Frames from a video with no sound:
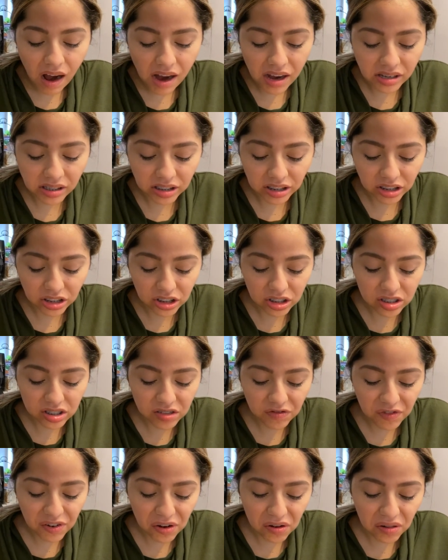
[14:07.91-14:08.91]
and then you
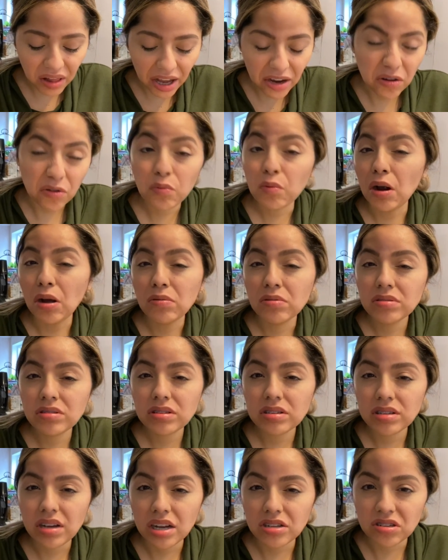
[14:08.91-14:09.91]
just feel like
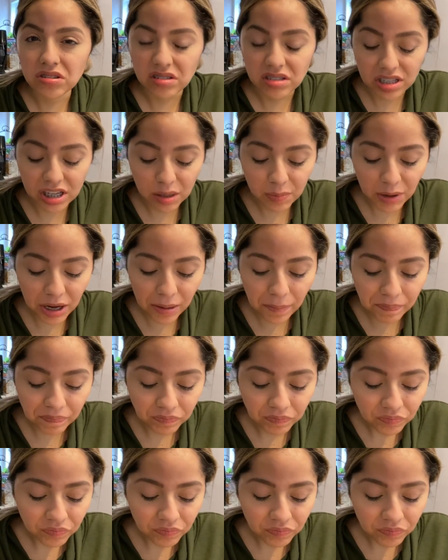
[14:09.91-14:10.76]
gross as you're sleeping.